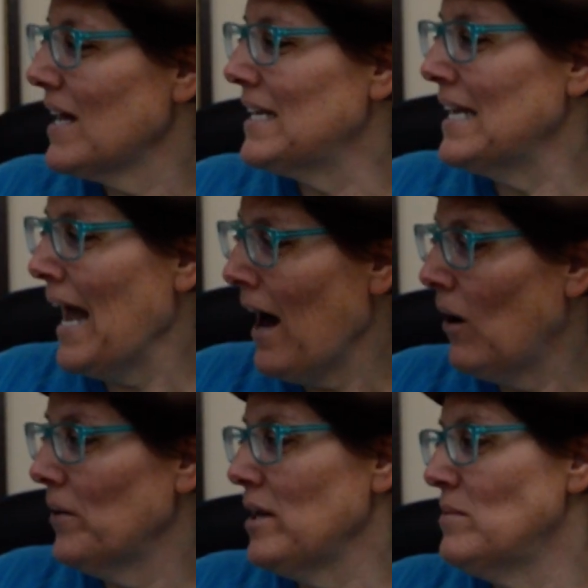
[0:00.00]

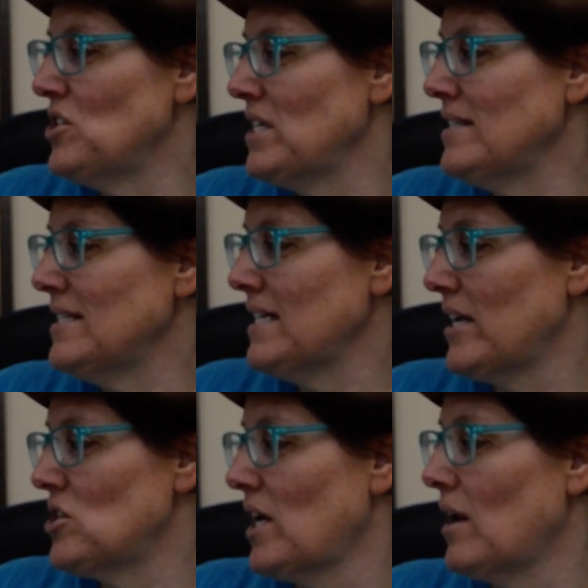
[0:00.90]
Now Imogene's
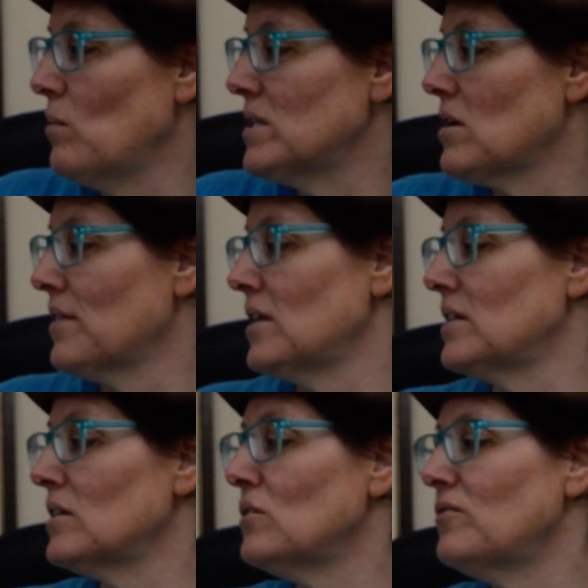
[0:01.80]
attention was on the
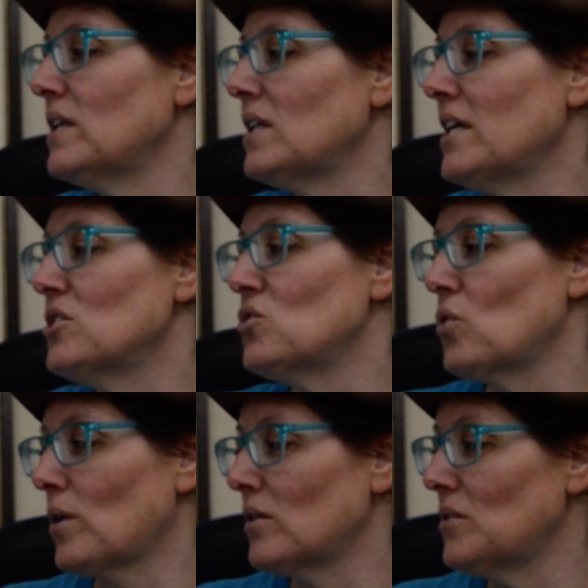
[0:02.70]
Littleville
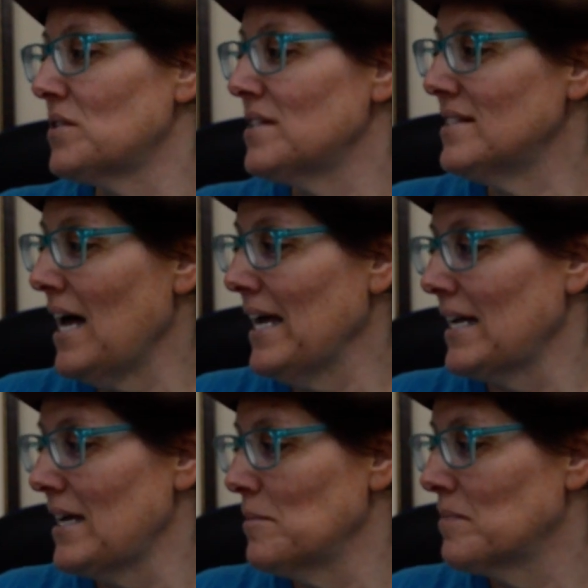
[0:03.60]
Historical
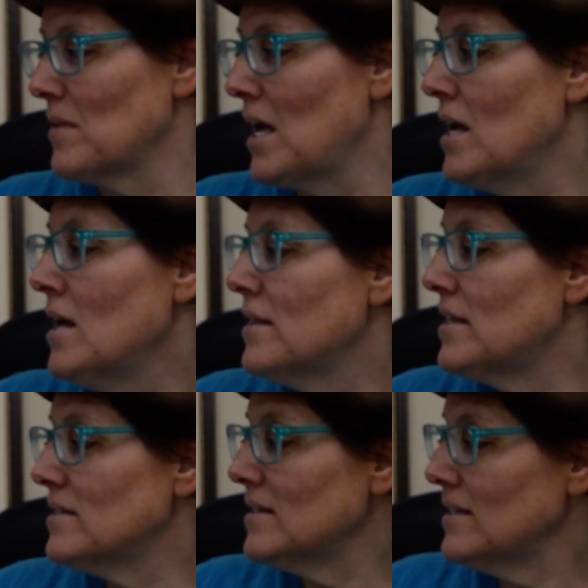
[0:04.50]
Society. The
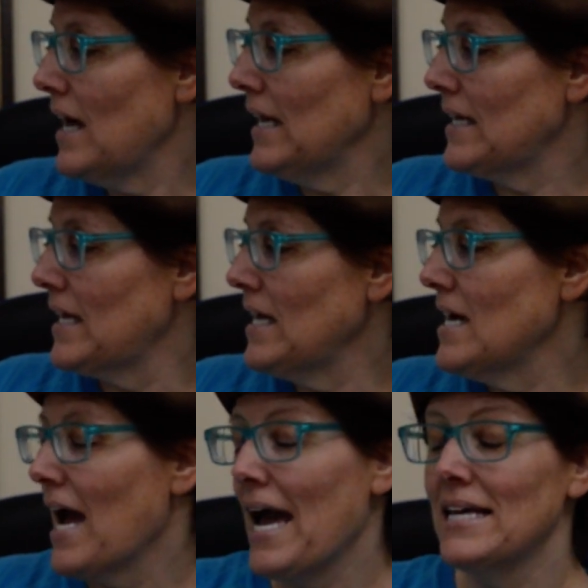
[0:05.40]
society,
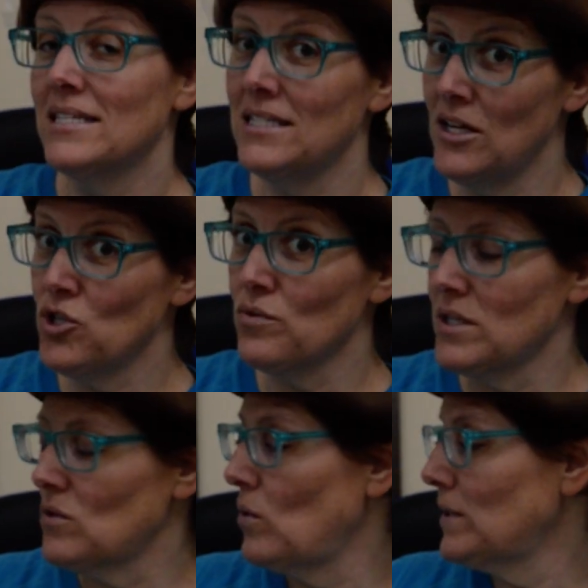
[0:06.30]
a
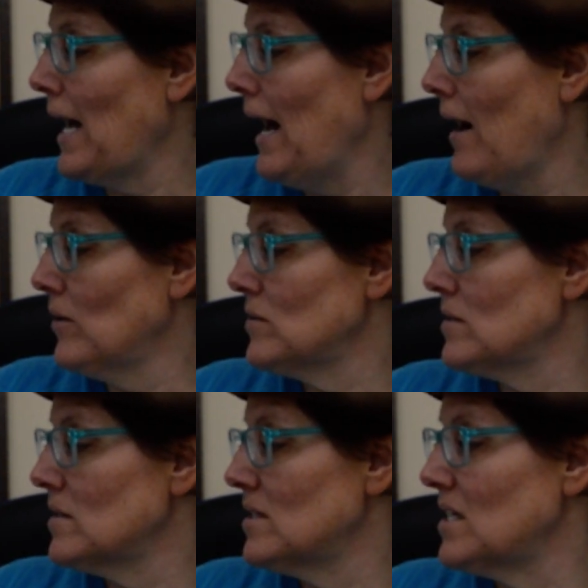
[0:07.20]
centuries-old house
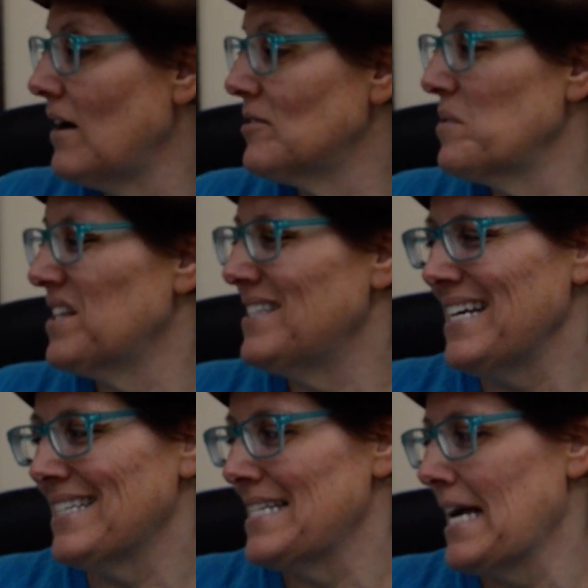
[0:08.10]
stuffed with
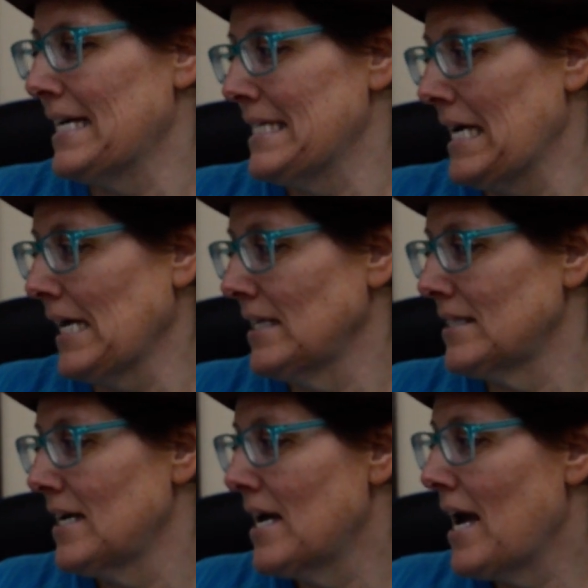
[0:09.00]
dusty
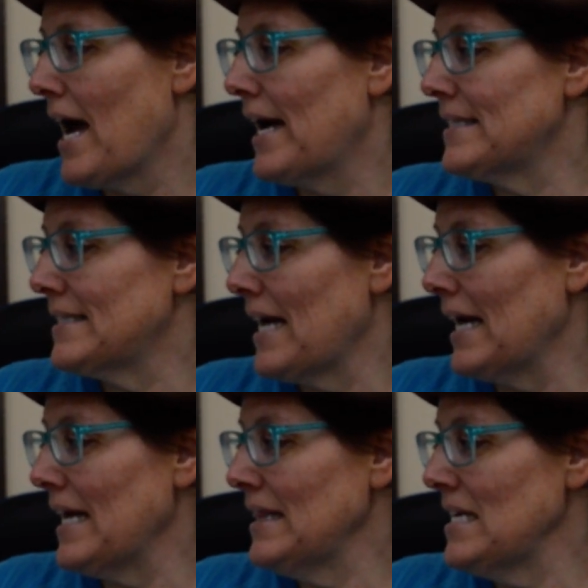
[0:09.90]
antiques, had
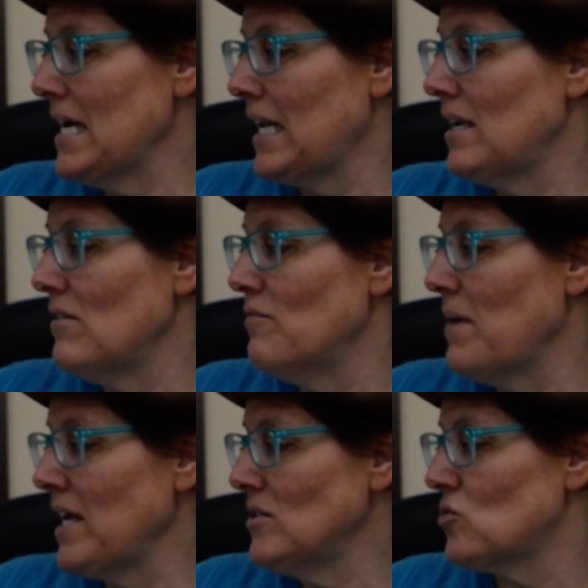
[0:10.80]
sat at the end of
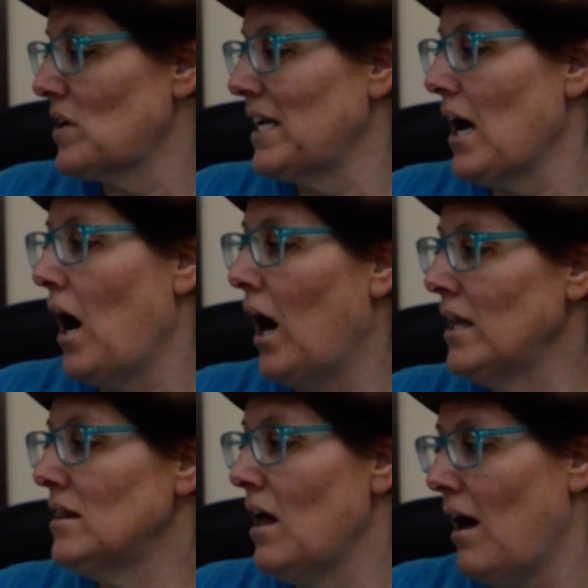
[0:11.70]
Main Street
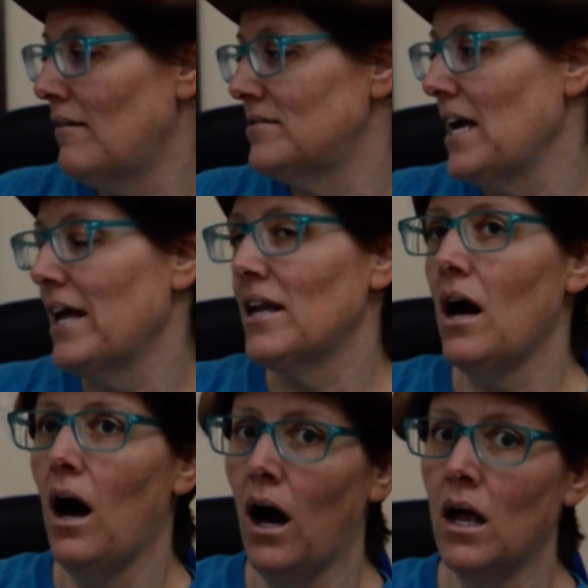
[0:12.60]
unloved and
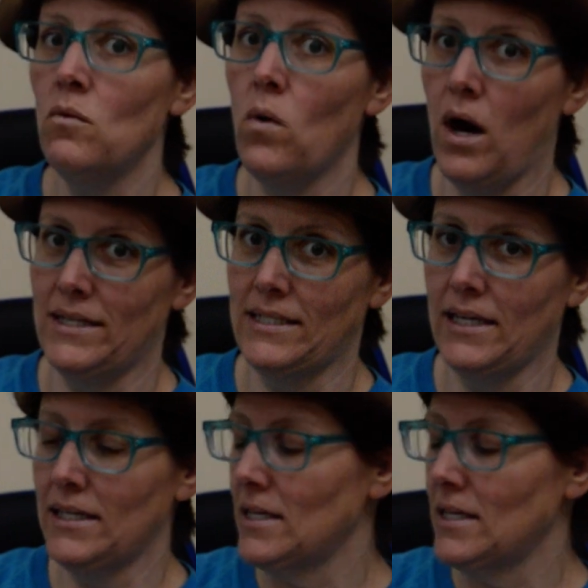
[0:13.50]
unwanted